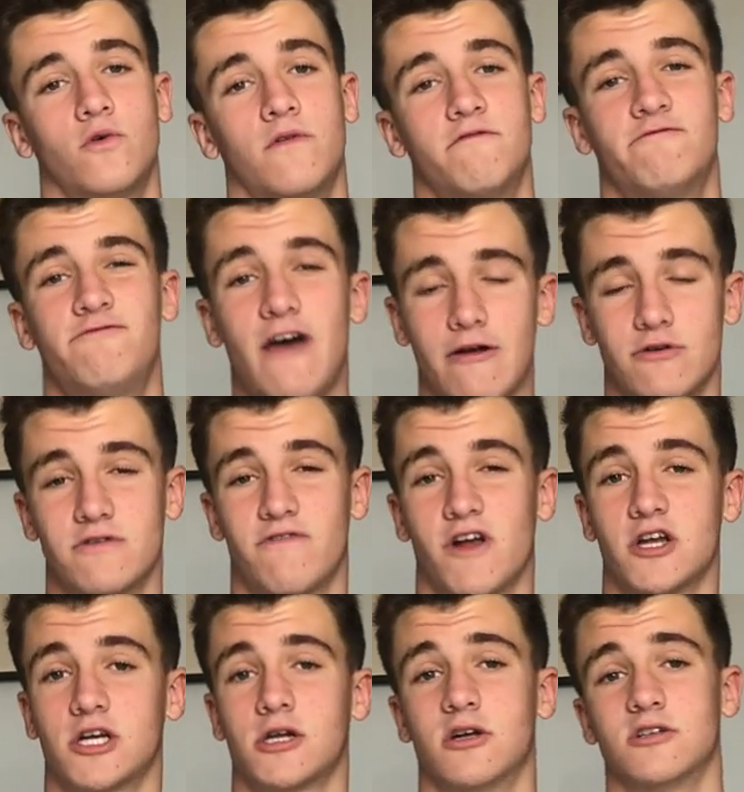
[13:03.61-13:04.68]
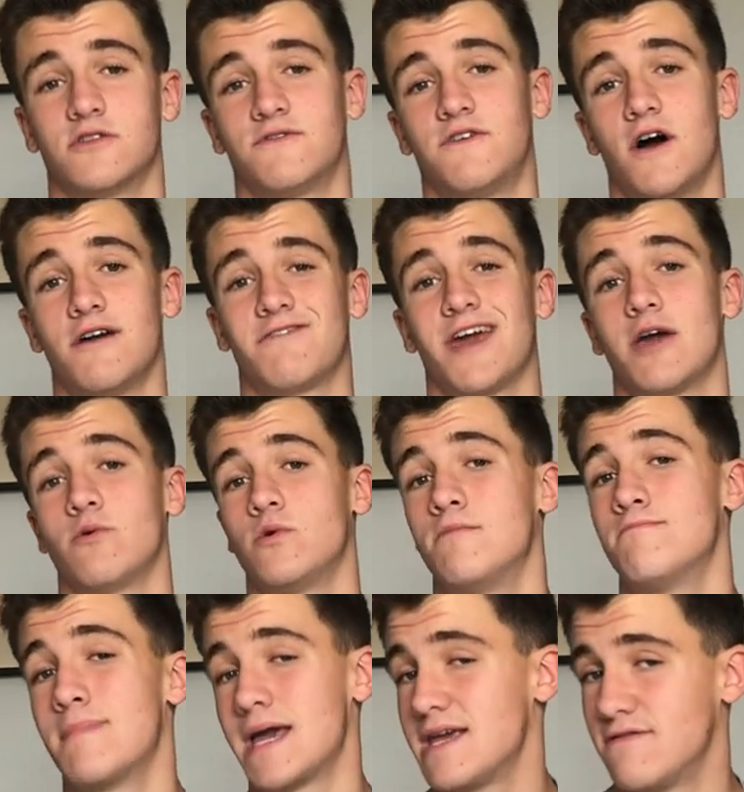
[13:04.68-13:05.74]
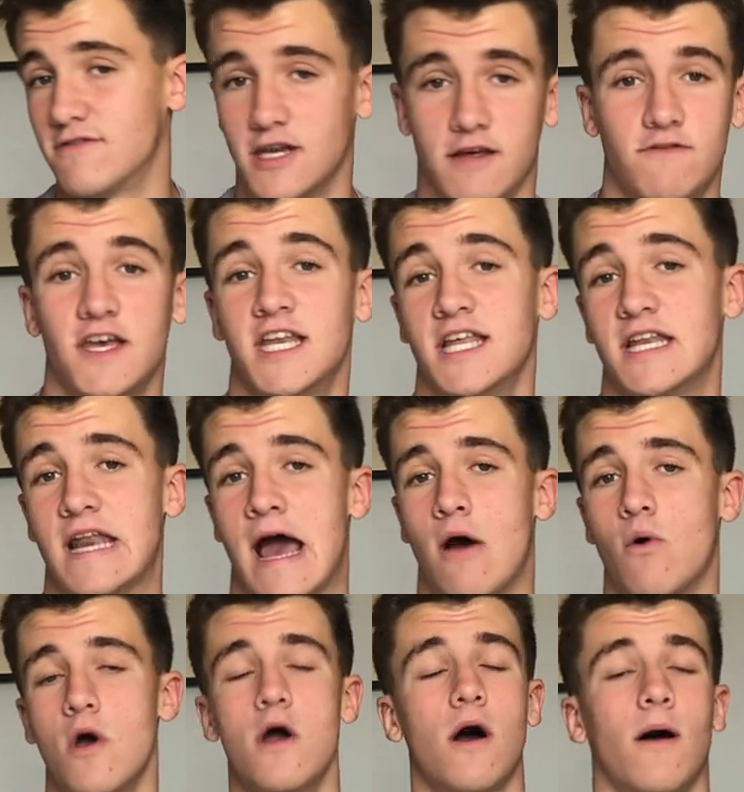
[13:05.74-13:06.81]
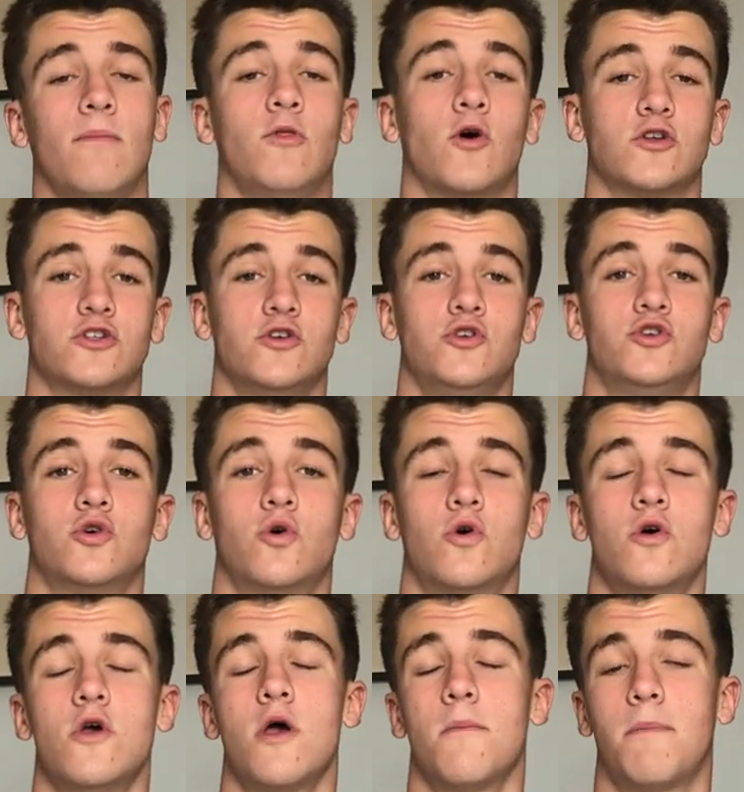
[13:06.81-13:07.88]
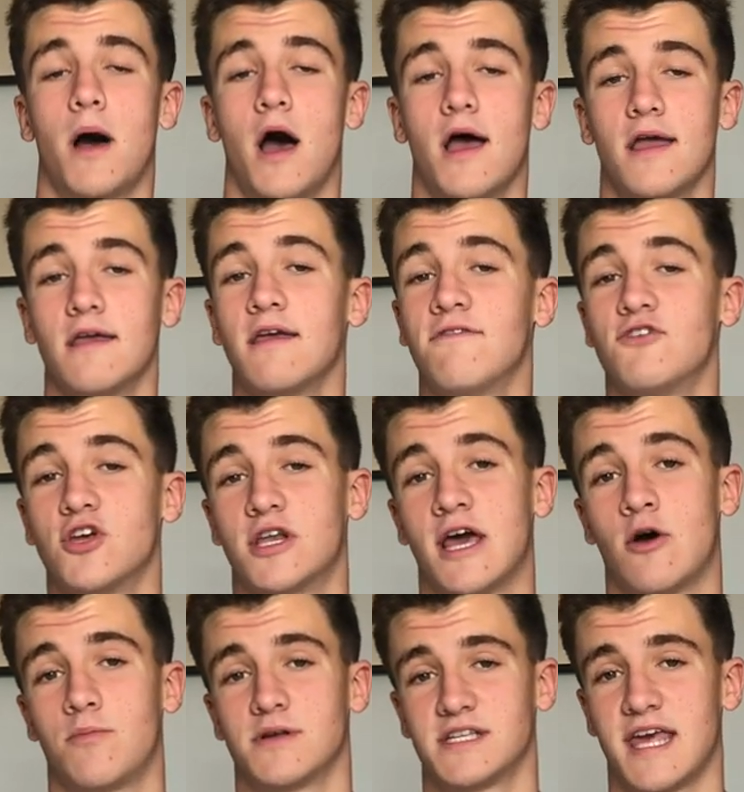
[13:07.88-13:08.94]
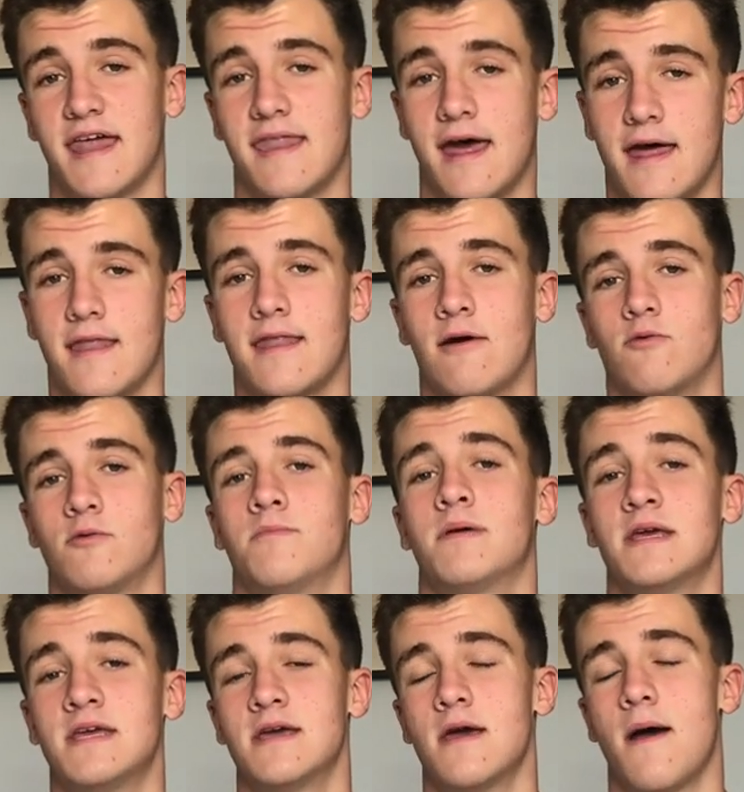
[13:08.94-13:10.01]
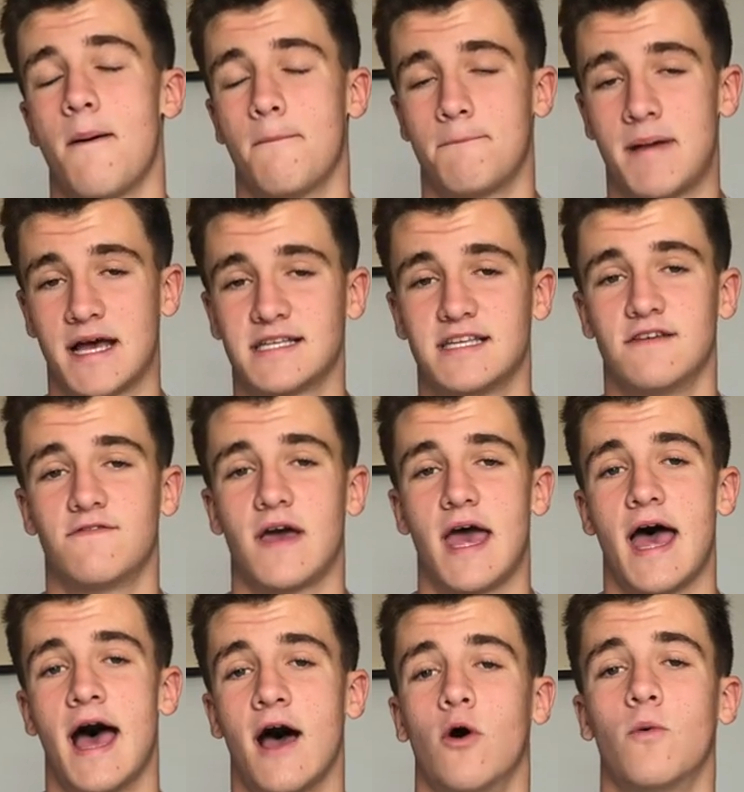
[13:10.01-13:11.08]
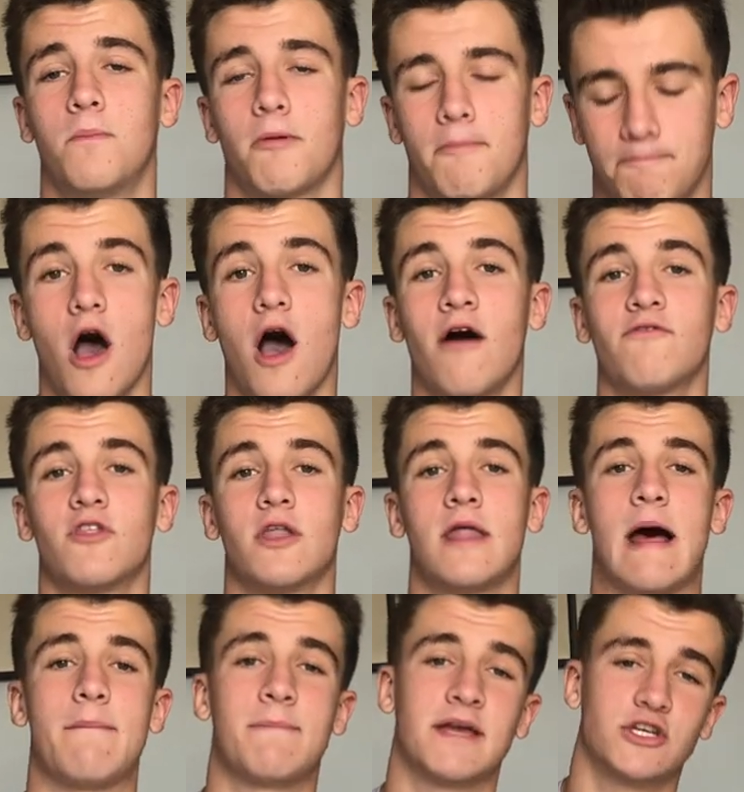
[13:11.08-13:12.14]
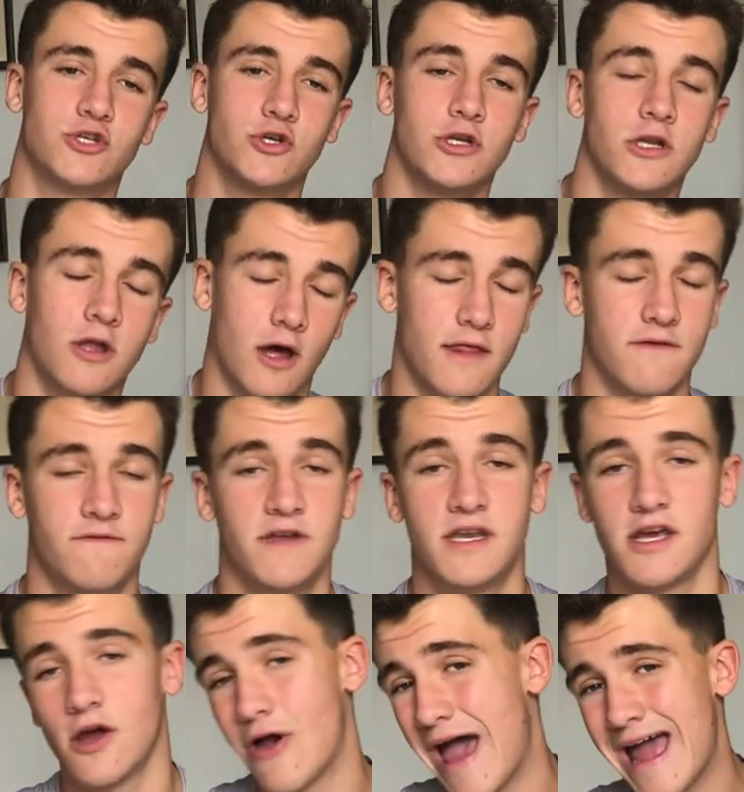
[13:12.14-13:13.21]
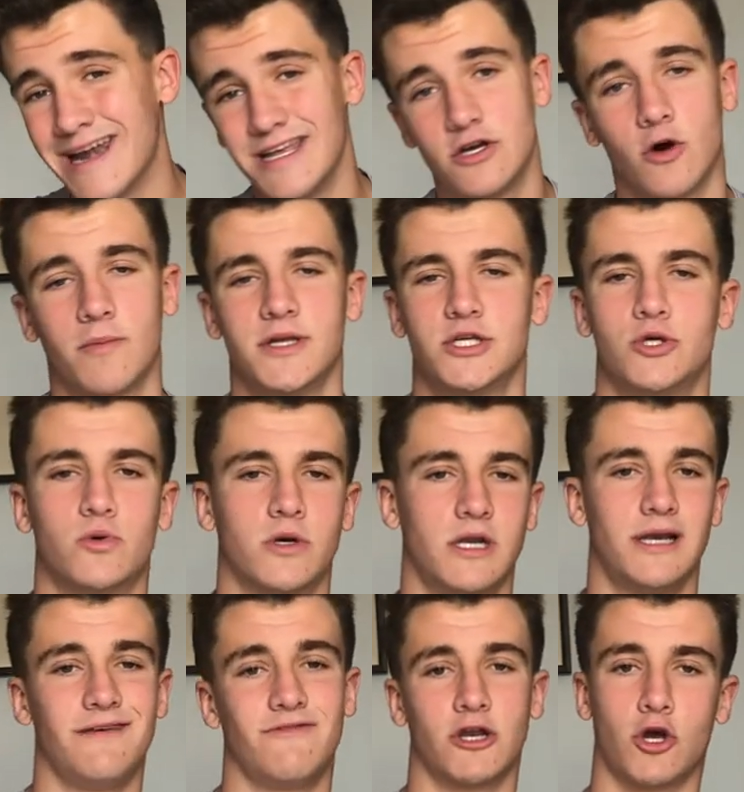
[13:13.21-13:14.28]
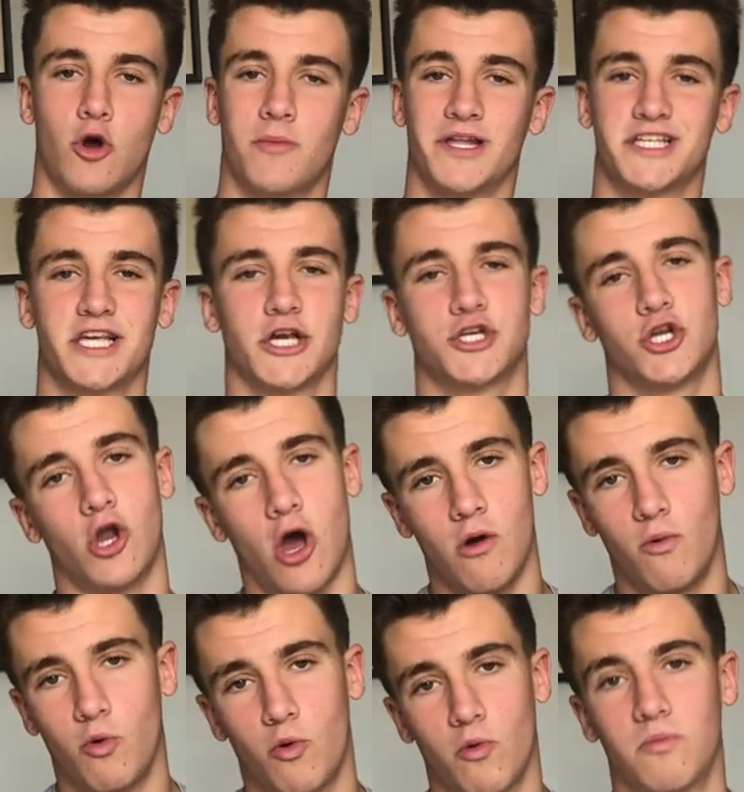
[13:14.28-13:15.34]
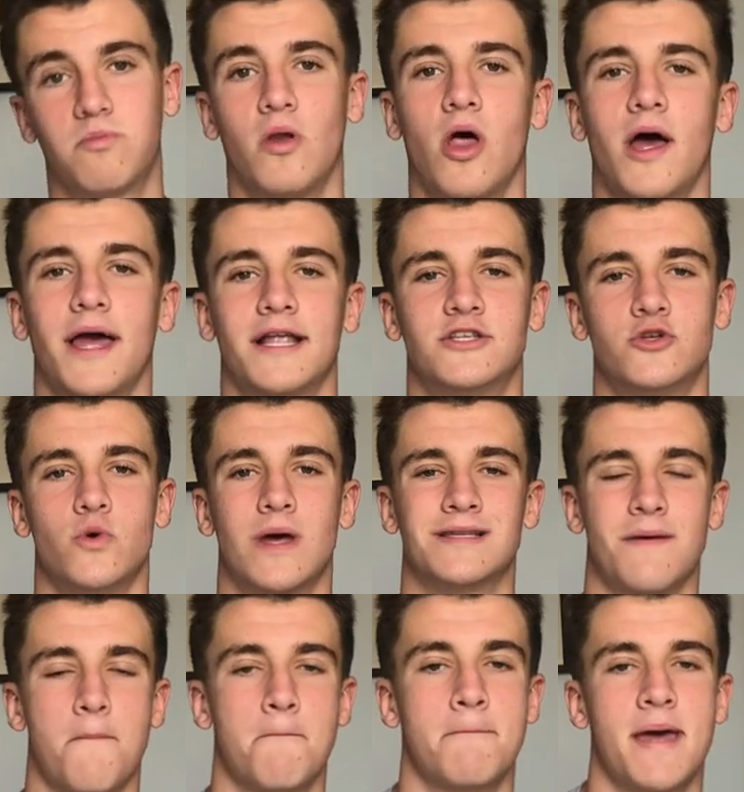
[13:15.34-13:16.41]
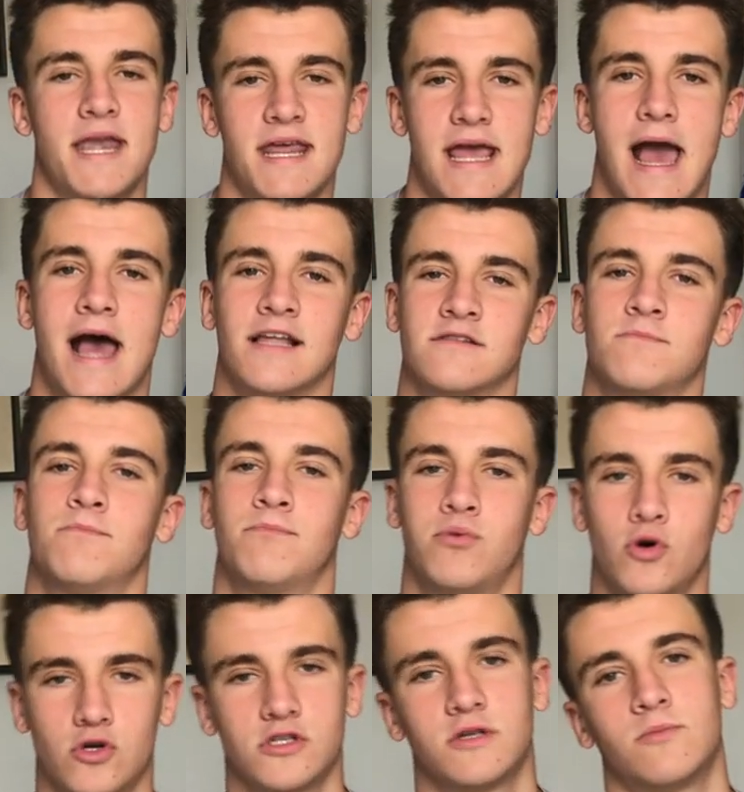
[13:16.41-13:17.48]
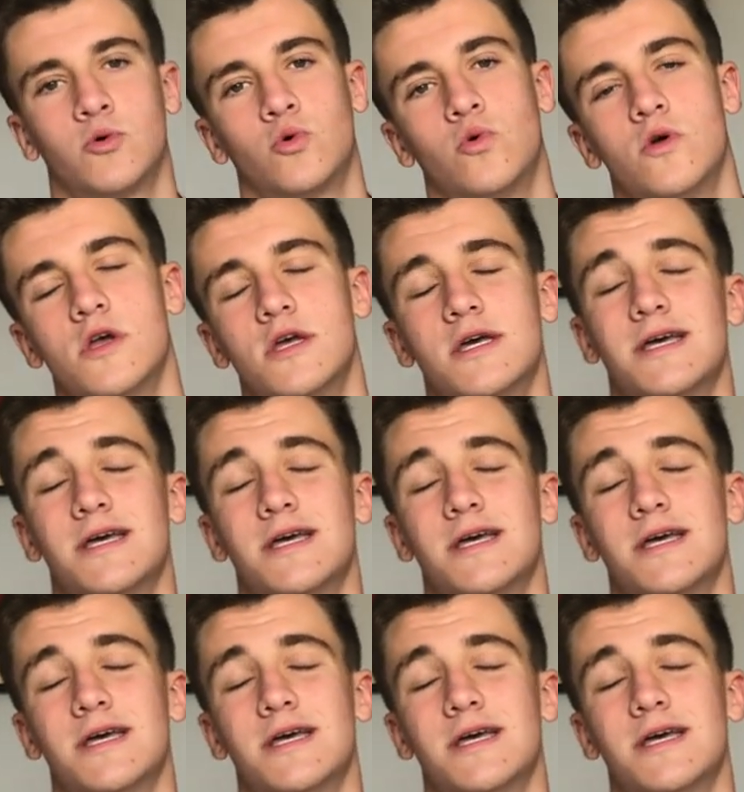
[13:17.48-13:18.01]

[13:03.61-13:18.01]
We're very, very close to 5K. We may even have hit it now. I'm not too sure, but if you could help us get there, that would be a massive help. Other than that, make sure you like the video. Any comments you want to leave in the comment section, I will reply to as many as possible.